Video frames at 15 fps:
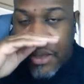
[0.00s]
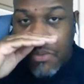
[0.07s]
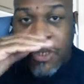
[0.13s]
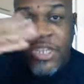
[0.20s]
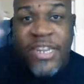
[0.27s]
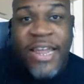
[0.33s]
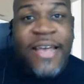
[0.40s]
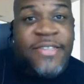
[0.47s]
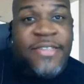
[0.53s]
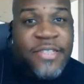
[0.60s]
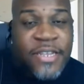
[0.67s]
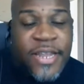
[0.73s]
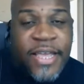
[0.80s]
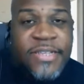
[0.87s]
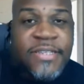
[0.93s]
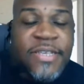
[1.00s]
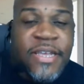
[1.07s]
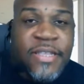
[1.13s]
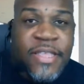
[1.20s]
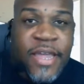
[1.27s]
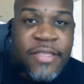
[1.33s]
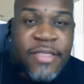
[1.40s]
which ties to the next
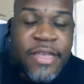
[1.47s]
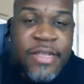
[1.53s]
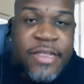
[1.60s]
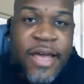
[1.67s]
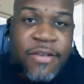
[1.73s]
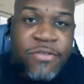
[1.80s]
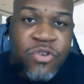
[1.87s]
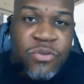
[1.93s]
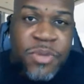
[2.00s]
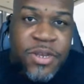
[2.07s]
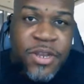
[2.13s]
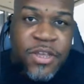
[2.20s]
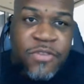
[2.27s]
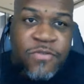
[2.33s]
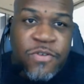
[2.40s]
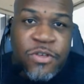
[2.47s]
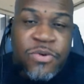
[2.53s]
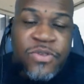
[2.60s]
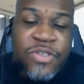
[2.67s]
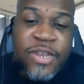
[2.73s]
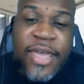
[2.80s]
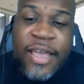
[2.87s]
thing that I think live streaming does for
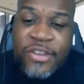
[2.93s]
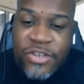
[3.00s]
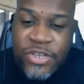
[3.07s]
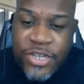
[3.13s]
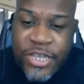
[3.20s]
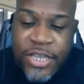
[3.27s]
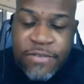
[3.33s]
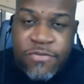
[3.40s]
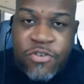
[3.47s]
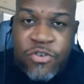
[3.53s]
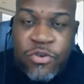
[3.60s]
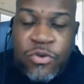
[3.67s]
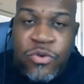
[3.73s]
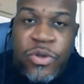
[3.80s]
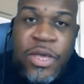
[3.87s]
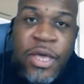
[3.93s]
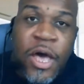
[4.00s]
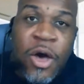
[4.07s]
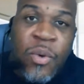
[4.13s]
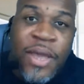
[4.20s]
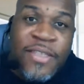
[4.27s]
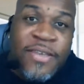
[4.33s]
you is it actually gives you
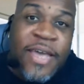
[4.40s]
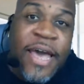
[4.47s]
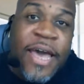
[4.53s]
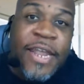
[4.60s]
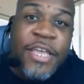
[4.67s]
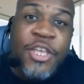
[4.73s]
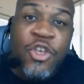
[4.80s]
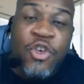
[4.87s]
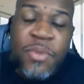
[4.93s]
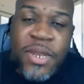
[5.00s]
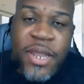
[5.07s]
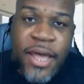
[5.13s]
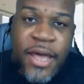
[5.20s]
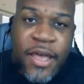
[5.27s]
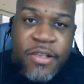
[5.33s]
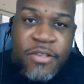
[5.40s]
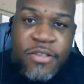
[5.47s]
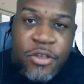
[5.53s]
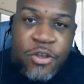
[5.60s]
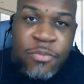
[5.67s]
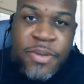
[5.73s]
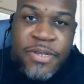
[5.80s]
a way to kind of humanize
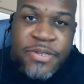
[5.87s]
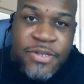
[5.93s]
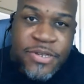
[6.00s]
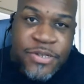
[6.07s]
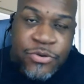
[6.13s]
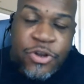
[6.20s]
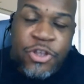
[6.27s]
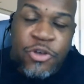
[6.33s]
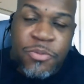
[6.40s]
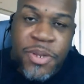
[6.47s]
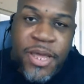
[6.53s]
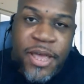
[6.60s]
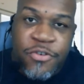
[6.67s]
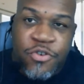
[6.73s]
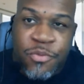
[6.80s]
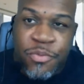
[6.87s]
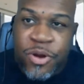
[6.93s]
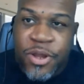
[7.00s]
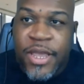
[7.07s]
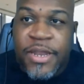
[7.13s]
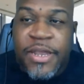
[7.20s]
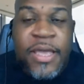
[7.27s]
your business or humanize your
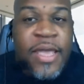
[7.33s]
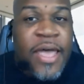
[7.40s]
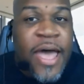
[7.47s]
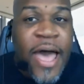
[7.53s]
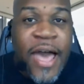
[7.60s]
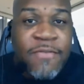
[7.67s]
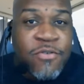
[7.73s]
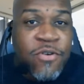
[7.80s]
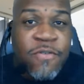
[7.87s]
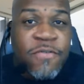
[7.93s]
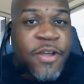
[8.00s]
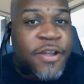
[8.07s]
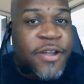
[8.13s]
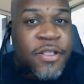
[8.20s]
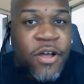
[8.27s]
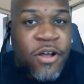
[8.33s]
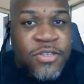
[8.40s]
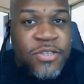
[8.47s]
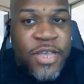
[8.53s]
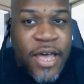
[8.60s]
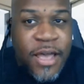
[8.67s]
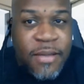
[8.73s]
brand. I, for a very long
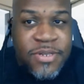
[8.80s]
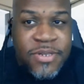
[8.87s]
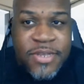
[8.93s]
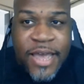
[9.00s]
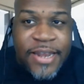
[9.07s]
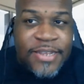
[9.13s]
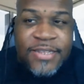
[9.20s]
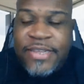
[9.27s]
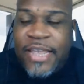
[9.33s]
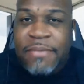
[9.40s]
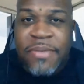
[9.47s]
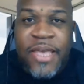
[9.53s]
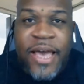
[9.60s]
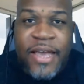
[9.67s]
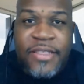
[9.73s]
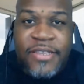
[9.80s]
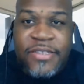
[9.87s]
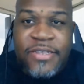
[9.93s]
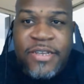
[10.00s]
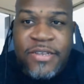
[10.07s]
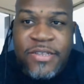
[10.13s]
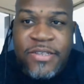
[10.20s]
time, kind of stayed behind the
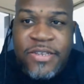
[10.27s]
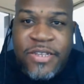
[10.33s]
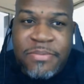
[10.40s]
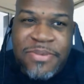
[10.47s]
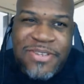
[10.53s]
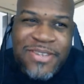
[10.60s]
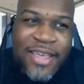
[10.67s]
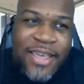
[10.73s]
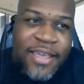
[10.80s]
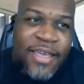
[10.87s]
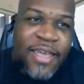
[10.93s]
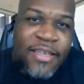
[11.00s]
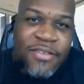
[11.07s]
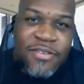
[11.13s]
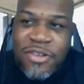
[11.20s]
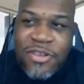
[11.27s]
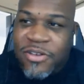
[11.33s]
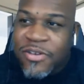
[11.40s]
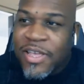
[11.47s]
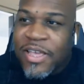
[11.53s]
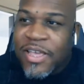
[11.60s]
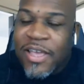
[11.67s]
scenes because I'm just like,
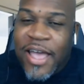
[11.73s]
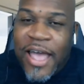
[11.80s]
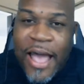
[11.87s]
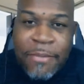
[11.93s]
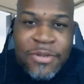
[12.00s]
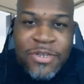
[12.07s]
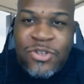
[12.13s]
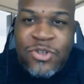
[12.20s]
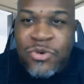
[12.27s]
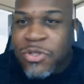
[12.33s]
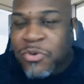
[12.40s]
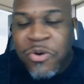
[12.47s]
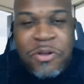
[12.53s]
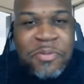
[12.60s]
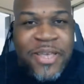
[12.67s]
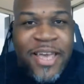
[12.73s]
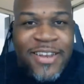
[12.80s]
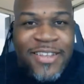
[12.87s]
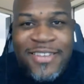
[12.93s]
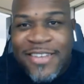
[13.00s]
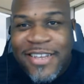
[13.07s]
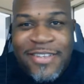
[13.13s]
I'm just doing the work
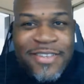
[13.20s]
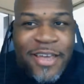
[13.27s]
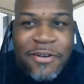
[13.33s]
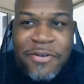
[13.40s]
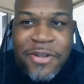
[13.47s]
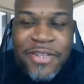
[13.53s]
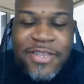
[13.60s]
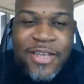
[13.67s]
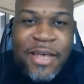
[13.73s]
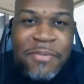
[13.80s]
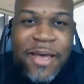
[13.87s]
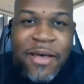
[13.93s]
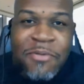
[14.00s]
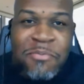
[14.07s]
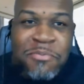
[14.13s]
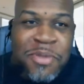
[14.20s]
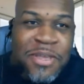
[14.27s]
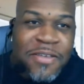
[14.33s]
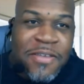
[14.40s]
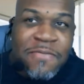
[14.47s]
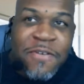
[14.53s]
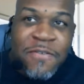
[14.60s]
behind the scenes. I don't need to come out and
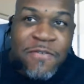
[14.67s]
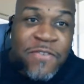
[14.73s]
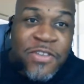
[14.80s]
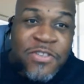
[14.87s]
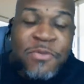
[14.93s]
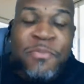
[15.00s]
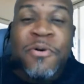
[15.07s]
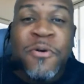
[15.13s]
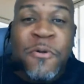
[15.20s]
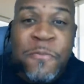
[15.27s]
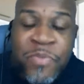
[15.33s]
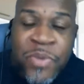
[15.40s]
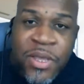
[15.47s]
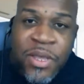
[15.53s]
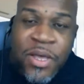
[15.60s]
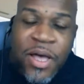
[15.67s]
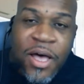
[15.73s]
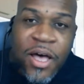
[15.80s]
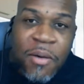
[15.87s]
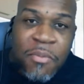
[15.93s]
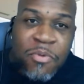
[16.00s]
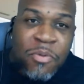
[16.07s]
be visible
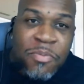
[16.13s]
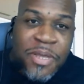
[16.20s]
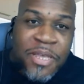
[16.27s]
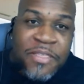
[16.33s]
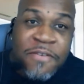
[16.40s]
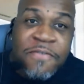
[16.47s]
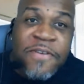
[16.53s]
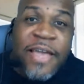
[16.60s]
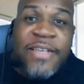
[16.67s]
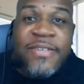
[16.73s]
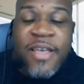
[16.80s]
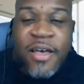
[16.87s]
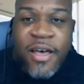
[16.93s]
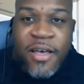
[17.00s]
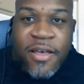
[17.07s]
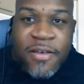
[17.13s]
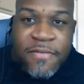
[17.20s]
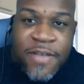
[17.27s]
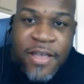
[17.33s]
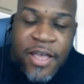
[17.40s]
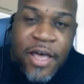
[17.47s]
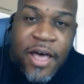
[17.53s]
or be the face
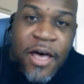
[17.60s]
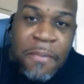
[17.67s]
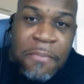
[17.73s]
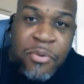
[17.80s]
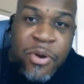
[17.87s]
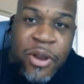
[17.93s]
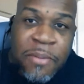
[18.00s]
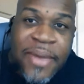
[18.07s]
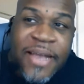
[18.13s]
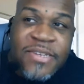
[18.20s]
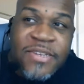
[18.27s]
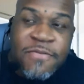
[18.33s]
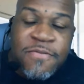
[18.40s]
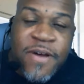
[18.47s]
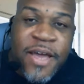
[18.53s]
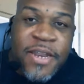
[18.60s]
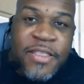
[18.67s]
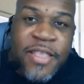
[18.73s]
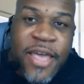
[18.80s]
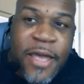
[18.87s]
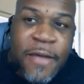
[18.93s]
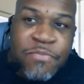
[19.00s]
of. But what I'm actually
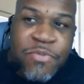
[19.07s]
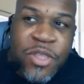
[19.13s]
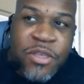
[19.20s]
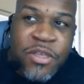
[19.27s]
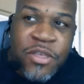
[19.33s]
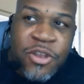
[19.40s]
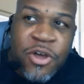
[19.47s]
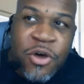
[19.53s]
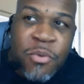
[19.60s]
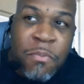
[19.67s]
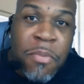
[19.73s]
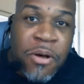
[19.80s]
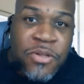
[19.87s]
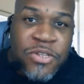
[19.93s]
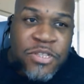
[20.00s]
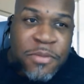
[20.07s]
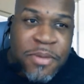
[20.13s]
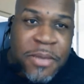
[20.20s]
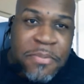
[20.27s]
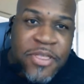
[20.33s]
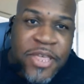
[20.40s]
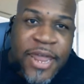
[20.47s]
finding that, most of the
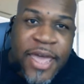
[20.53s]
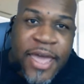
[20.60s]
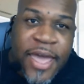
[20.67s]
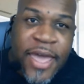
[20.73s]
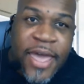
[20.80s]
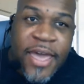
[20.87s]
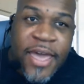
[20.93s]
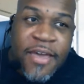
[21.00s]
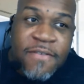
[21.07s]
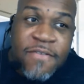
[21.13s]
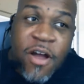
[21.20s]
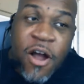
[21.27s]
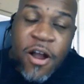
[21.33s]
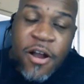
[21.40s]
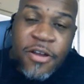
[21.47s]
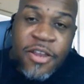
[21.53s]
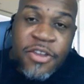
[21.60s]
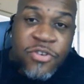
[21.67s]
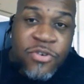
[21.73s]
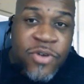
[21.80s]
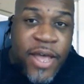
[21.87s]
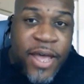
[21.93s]
people that I have, our
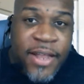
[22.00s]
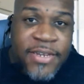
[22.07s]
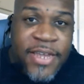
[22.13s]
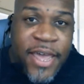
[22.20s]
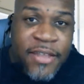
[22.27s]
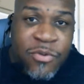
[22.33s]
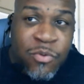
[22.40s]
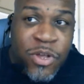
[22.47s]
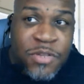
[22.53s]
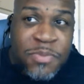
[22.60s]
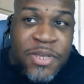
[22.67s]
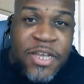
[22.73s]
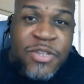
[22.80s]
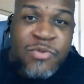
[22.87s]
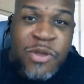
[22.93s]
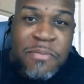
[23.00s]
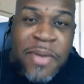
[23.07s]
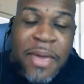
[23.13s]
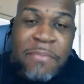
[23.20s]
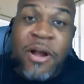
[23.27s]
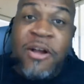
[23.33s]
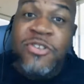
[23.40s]
initial contact was because we
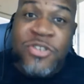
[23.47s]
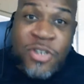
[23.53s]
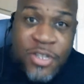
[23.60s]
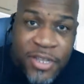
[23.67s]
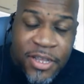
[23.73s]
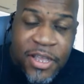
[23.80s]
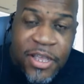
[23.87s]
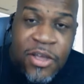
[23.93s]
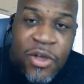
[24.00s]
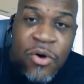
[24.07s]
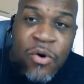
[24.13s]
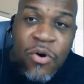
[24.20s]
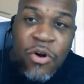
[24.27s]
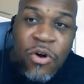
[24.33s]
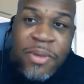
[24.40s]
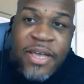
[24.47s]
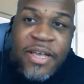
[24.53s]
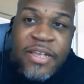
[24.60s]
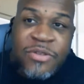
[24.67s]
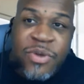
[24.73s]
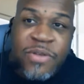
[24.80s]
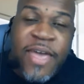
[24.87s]
met personally or
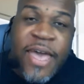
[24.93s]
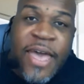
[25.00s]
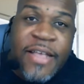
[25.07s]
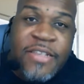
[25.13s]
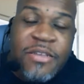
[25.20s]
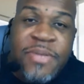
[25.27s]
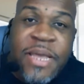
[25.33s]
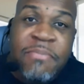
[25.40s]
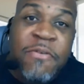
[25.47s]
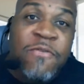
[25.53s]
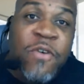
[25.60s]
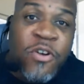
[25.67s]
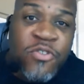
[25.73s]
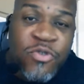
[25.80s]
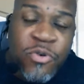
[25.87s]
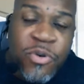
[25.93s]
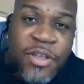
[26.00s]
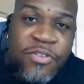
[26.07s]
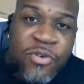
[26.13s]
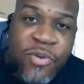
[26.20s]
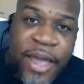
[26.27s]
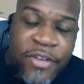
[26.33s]
because we've had some type of virtual
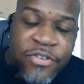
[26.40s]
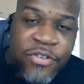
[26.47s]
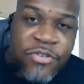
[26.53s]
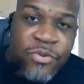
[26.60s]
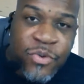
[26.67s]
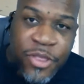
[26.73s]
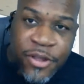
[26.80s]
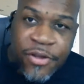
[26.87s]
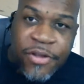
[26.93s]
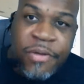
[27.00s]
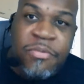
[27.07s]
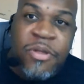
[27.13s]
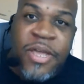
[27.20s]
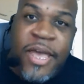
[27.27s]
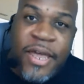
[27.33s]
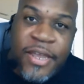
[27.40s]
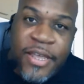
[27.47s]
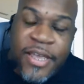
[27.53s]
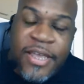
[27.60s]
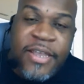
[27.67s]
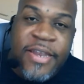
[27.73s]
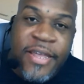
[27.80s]
interactions where they're able to kind of
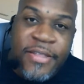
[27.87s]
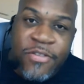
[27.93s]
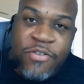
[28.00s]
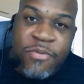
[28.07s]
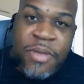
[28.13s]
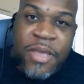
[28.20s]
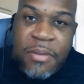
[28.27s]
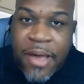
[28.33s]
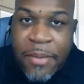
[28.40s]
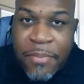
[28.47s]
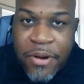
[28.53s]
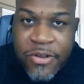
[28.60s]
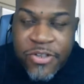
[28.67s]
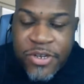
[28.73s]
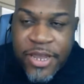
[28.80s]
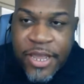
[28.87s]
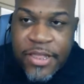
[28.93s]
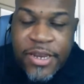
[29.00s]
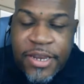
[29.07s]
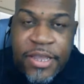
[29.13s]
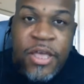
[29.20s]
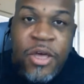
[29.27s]
get connected to me and my
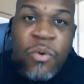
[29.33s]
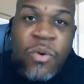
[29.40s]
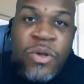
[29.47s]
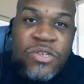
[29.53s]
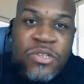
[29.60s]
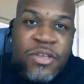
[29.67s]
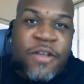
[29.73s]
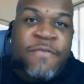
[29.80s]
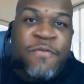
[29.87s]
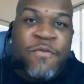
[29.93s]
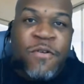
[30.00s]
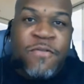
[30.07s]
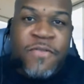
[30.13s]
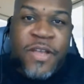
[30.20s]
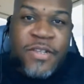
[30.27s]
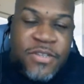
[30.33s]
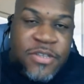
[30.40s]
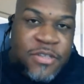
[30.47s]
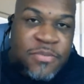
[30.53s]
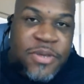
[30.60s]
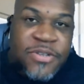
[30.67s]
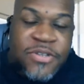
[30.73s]
personality, which therefore feeds
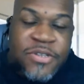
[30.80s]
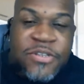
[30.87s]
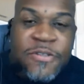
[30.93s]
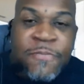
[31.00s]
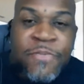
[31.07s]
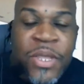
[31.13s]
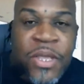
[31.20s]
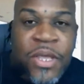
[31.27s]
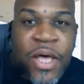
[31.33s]
into the business.